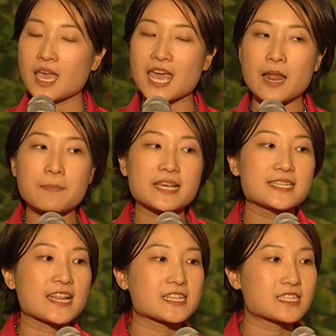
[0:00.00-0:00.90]
And I'm
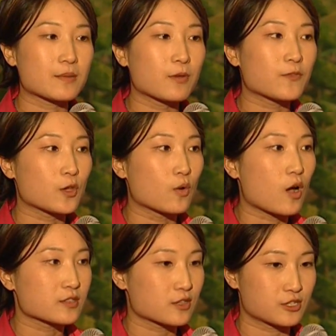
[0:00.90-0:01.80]
guessing that some of you
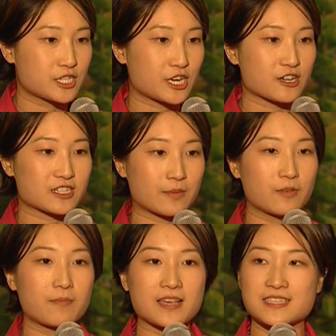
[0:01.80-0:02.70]
also share some
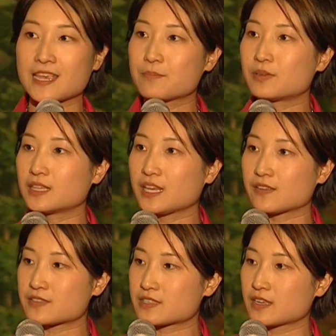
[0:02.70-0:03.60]
of my same
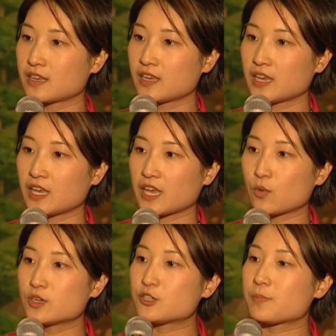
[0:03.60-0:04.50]
beliefs. And
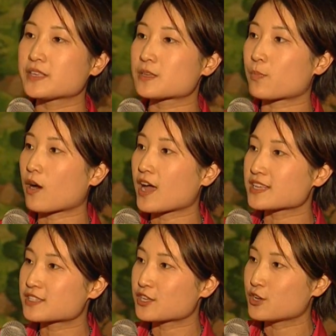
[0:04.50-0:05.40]
would you be
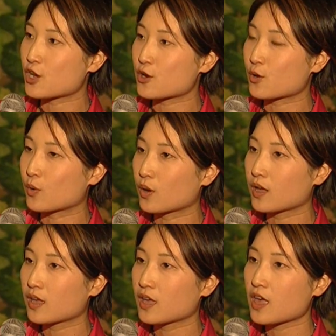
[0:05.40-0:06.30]
surprised to know
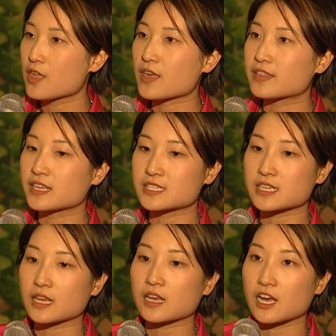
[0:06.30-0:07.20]
that
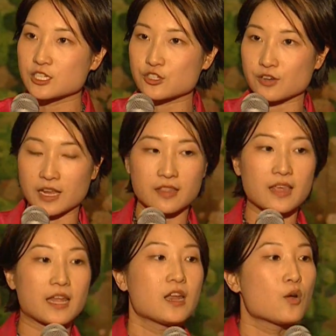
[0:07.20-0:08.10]
this country,
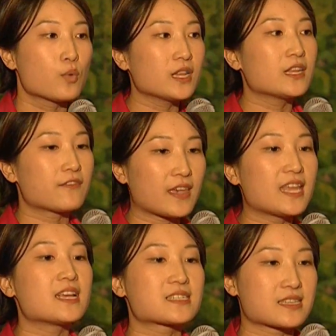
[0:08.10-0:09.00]
that we live
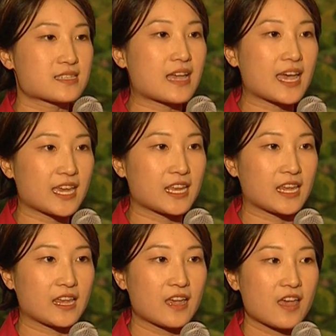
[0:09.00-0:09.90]
in a
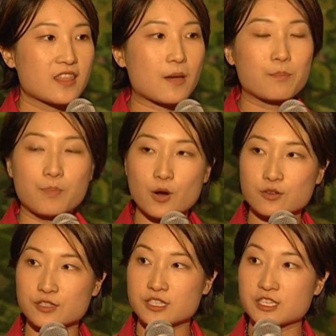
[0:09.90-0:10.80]
society that
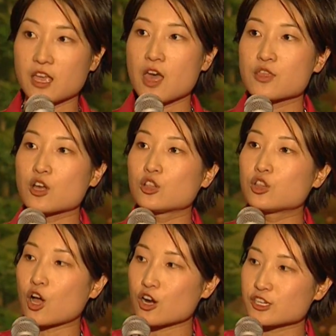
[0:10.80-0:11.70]
boasts the
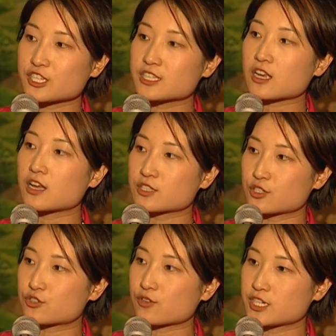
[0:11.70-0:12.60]
largest
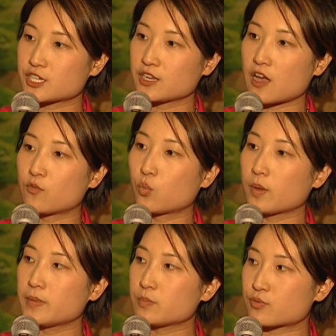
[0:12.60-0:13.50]
concentration of
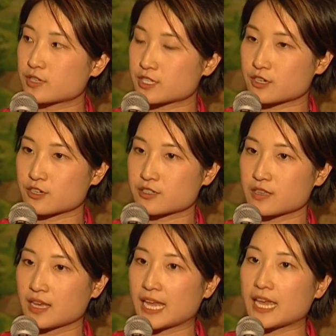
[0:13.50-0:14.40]
women prisoners
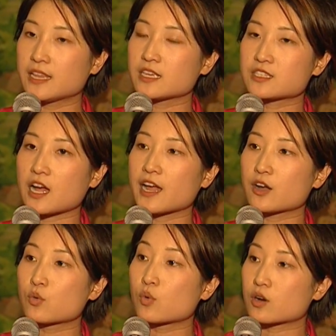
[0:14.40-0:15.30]
in the
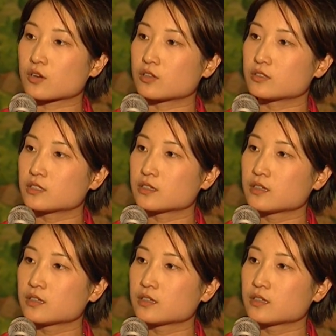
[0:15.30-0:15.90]
entire world?